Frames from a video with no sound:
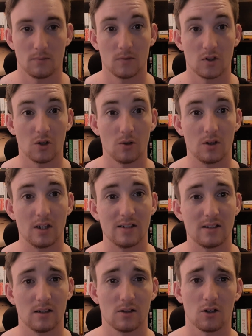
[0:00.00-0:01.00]
So this
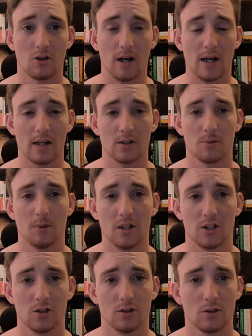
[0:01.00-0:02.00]
is a great
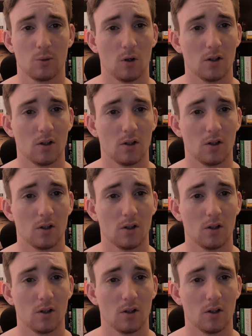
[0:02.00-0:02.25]
explanation as to why